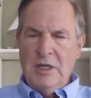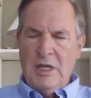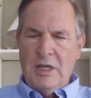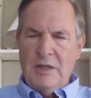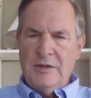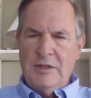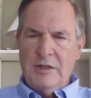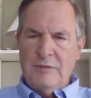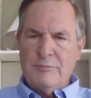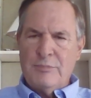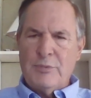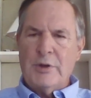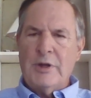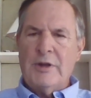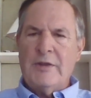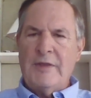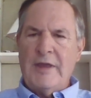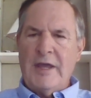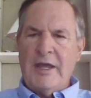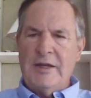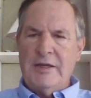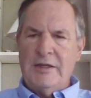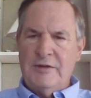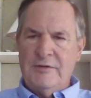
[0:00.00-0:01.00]
and then bring
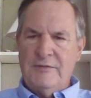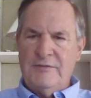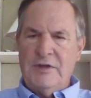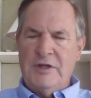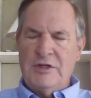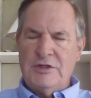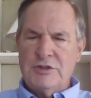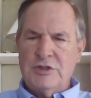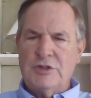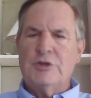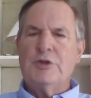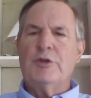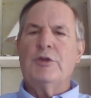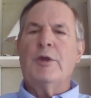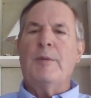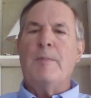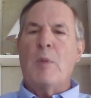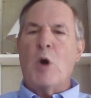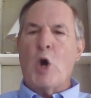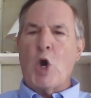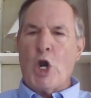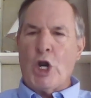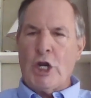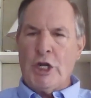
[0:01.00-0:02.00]
that innovation to the
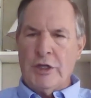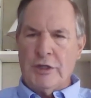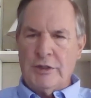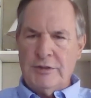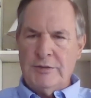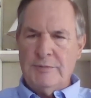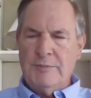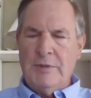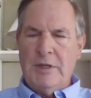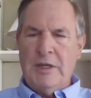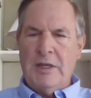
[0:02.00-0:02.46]
market.